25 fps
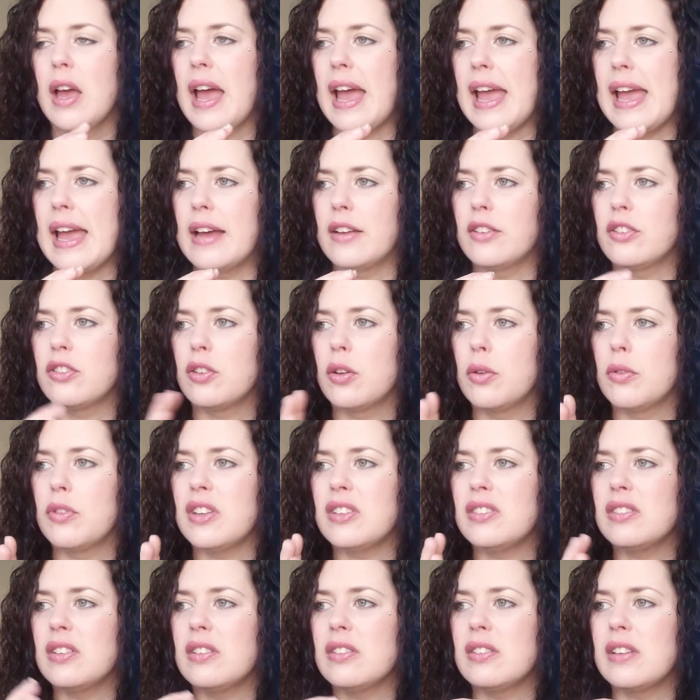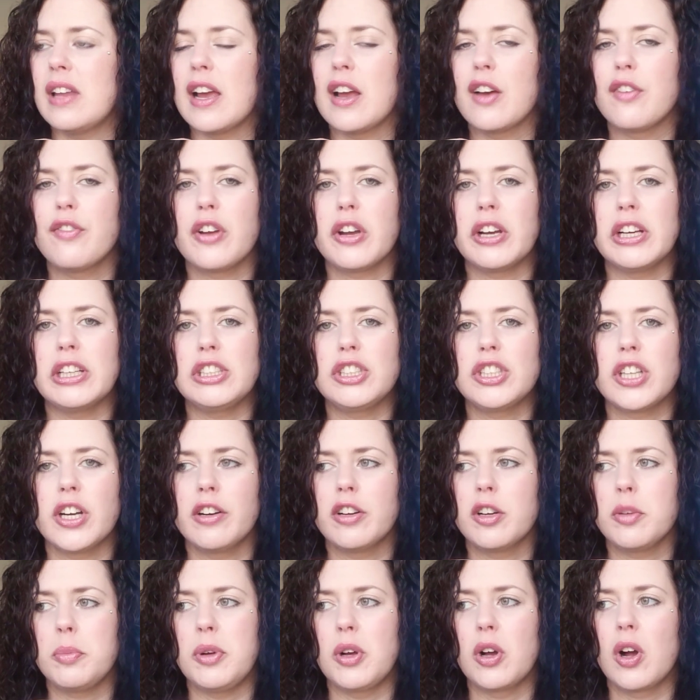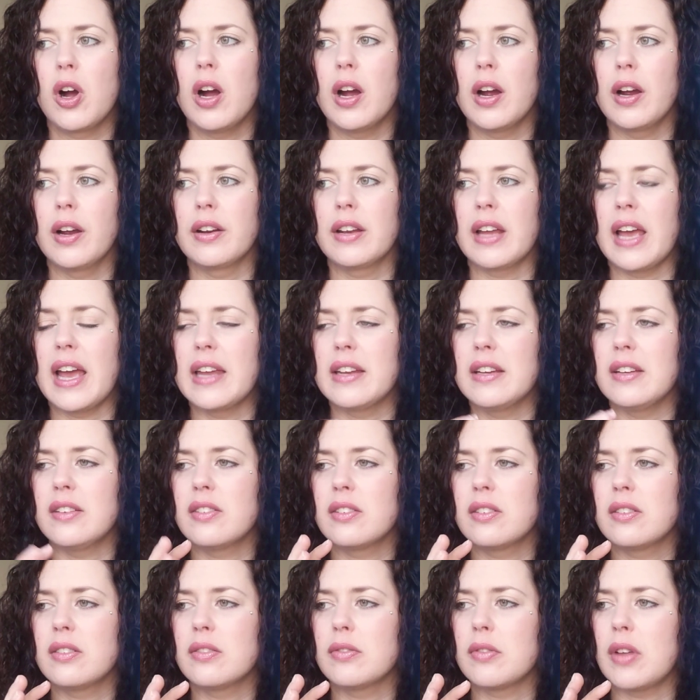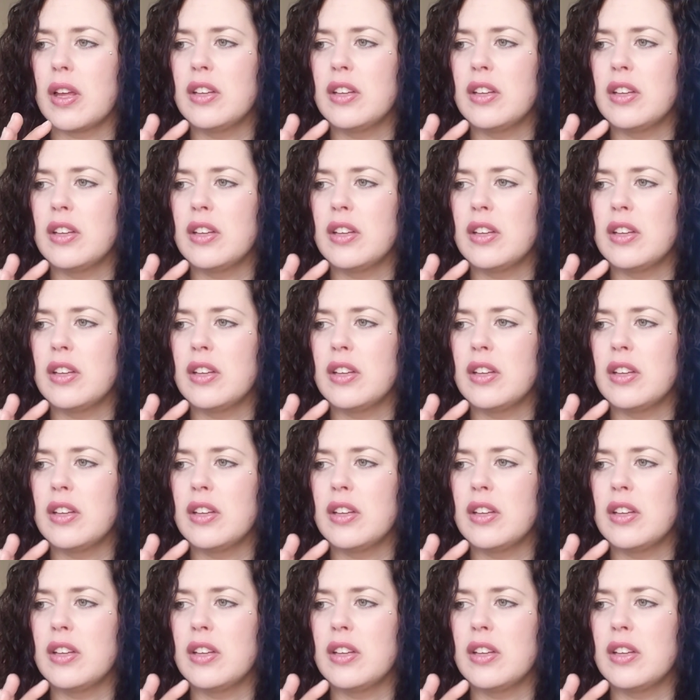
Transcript: And so this is like a very charitable card, and it's